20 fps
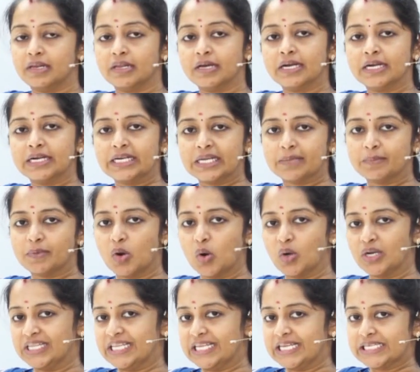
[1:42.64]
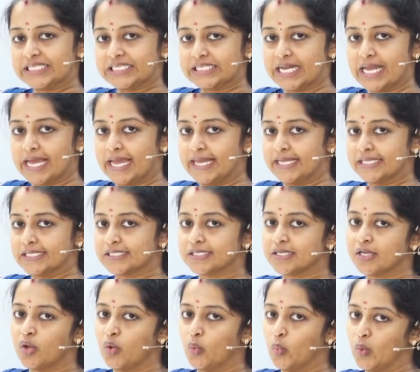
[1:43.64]
learnt about these lines
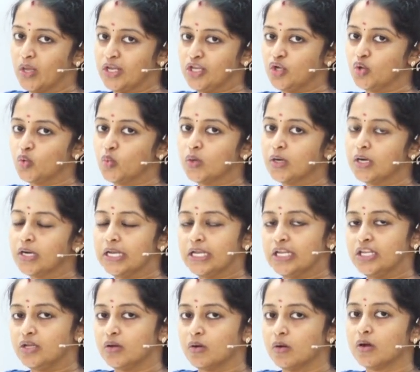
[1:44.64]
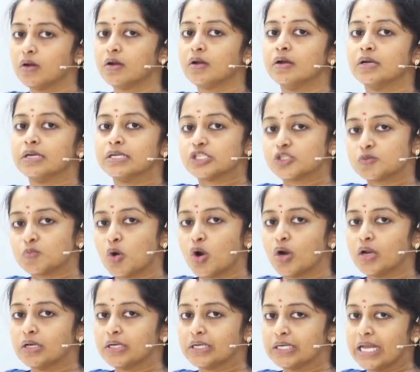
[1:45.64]
when you were in your
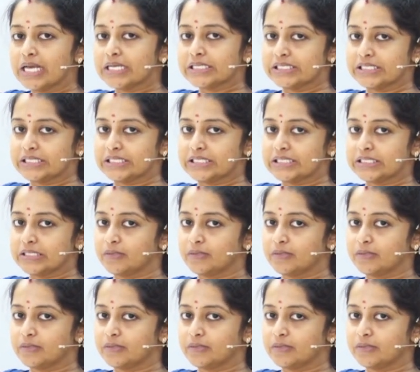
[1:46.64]
smaller classes,